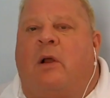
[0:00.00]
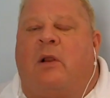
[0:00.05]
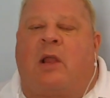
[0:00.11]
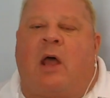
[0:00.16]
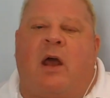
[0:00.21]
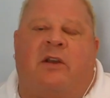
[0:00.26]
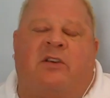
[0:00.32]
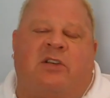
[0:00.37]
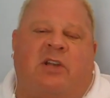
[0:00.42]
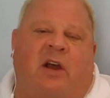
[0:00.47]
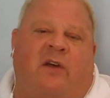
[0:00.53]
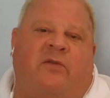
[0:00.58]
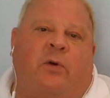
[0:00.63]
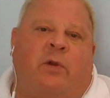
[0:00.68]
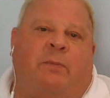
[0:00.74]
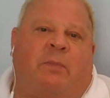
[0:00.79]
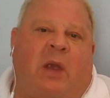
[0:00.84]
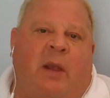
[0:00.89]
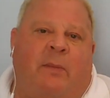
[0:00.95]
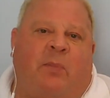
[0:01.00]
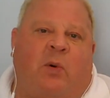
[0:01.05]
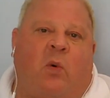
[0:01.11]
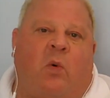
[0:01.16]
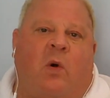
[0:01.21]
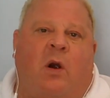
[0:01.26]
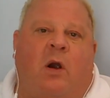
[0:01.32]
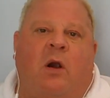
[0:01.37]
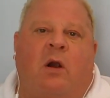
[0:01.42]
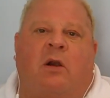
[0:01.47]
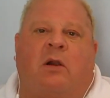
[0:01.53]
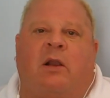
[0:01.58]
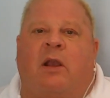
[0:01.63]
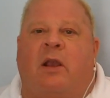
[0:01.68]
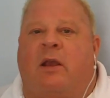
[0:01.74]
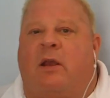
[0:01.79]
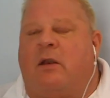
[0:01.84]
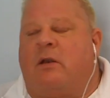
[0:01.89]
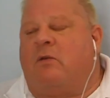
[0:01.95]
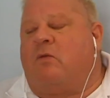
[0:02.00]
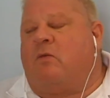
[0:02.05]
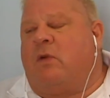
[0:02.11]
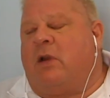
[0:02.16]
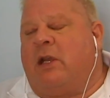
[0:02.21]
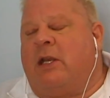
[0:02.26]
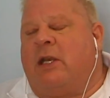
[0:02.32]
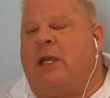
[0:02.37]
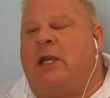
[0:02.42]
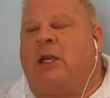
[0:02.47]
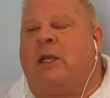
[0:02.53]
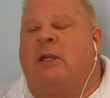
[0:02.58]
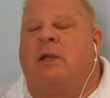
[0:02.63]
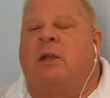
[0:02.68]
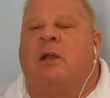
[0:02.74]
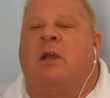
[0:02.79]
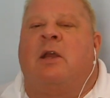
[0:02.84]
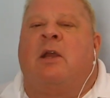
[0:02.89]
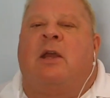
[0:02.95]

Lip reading: a lot of stuff with paperwork and reading